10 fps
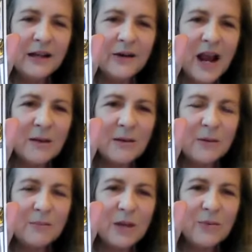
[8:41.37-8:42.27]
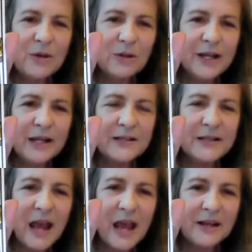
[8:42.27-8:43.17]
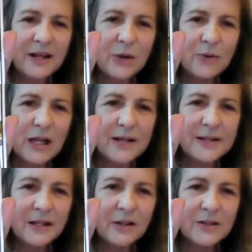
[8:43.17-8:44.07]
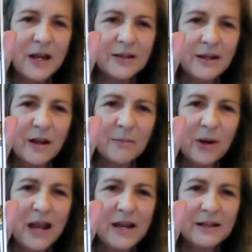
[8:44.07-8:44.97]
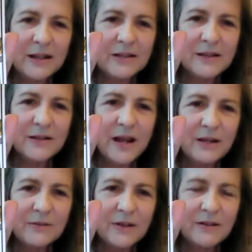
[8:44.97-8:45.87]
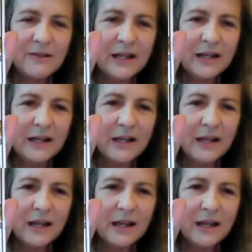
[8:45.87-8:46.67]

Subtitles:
Perhaps maybe you look at his hat and you realize it looks like the number 8, that is a sign of infinity.